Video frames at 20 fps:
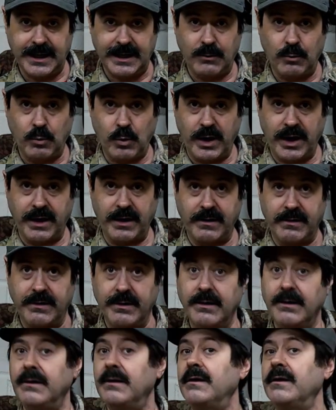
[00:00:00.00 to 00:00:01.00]
Where
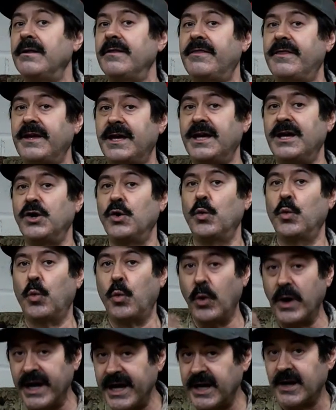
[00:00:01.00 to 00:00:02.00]
the
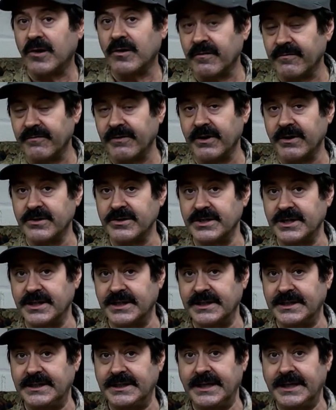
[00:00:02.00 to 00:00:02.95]
weaker version